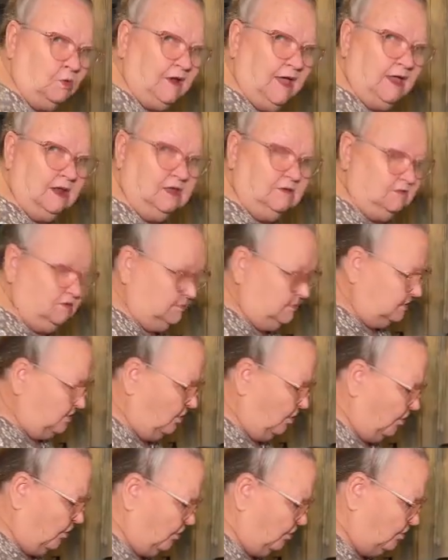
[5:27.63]
out of it, but
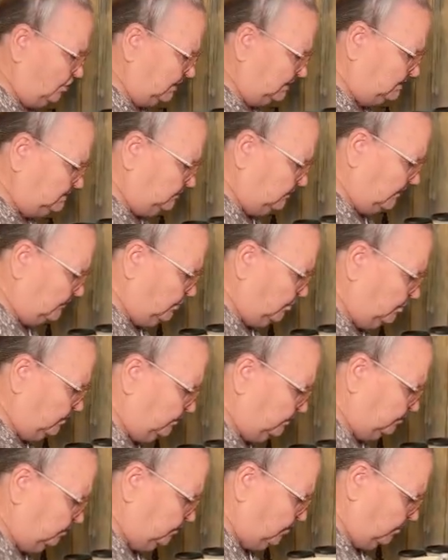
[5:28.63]
not hardly, so I'm going
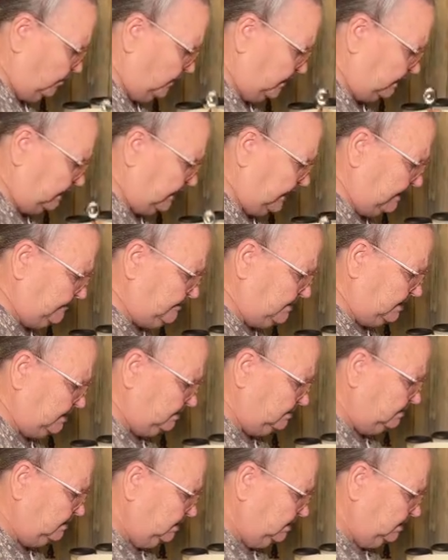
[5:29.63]
to go ahead and add my